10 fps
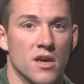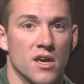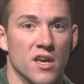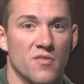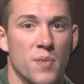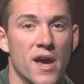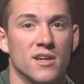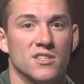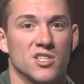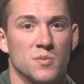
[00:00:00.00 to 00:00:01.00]
If pain
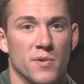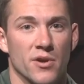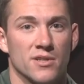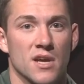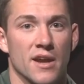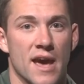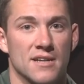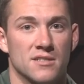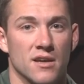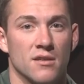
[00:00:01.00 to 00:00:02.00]
is experienced on
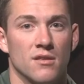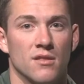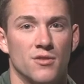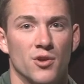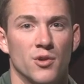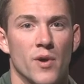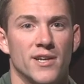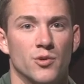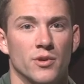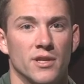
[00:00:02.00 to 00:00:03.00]
ascent, the only way
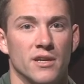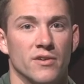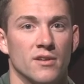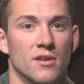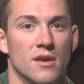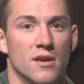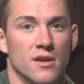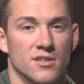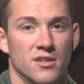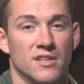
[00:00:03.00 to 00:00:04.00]
to relieve it
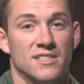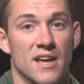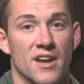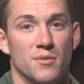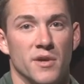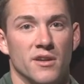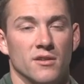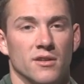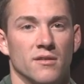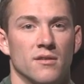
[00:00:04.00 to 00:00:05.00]
is to descend
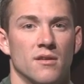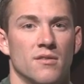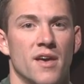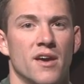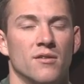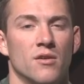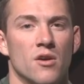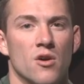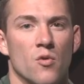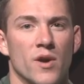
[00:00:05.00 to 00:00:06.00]
immediately. Then,
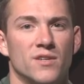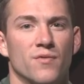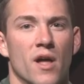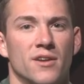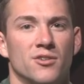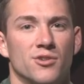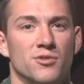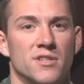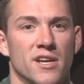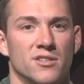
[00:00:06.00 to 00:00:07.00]
wait to fly until the
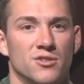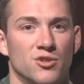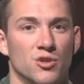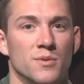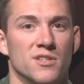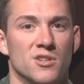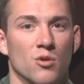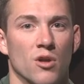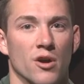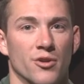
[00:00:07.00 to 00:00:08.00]
eustachian tube is no
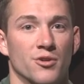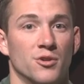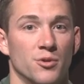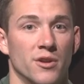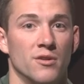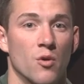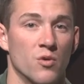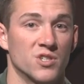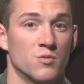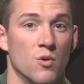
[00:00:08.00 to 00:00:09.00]
longer occluded
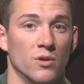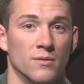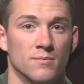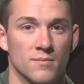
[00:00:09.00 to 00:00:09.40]
or swollen.